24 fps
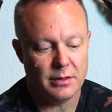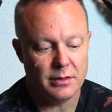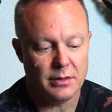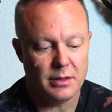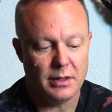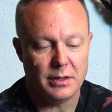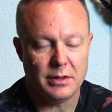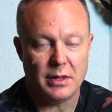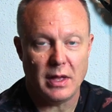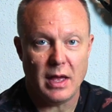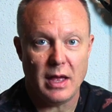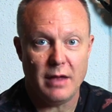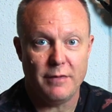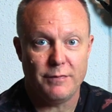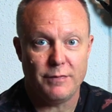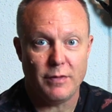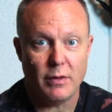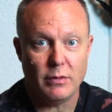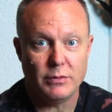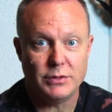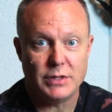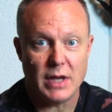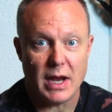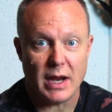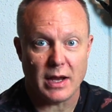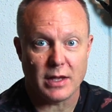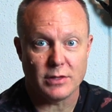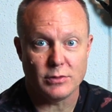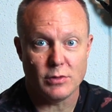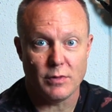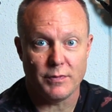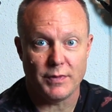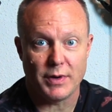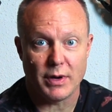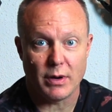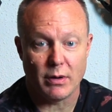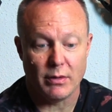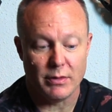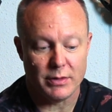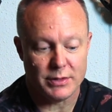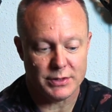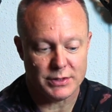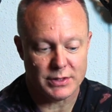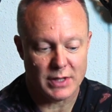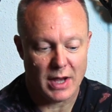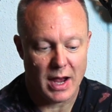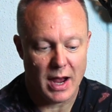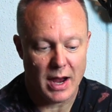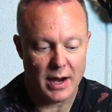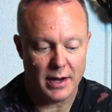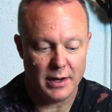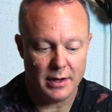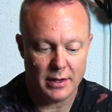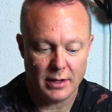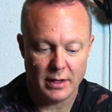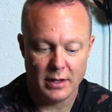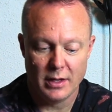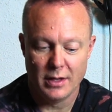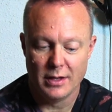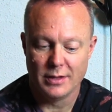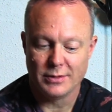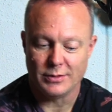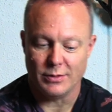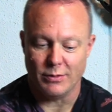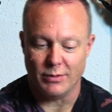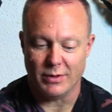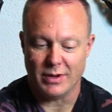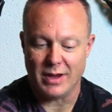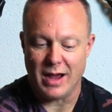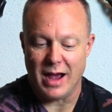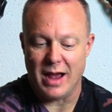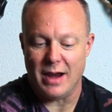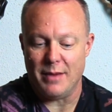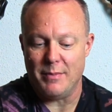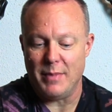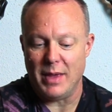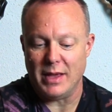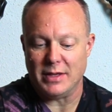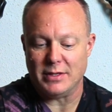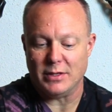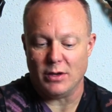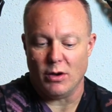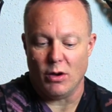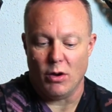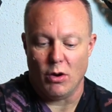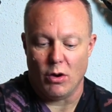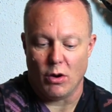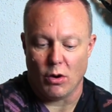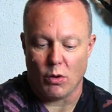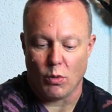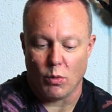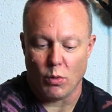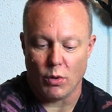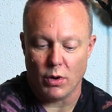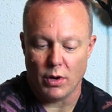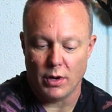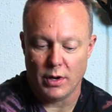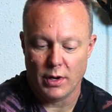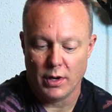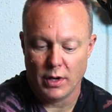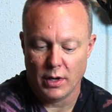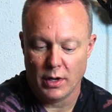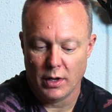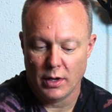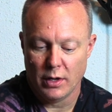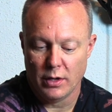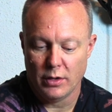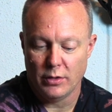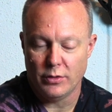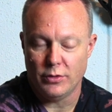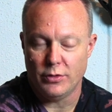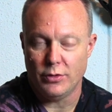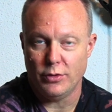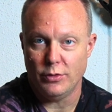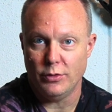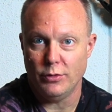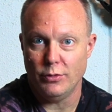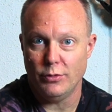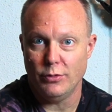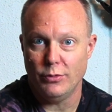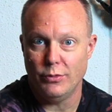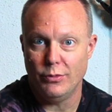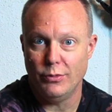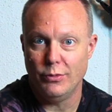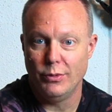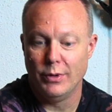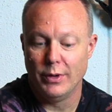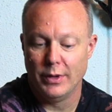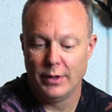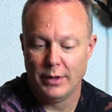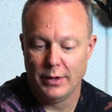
the headphone jack is over here on the side. So it kind of makes it awkward to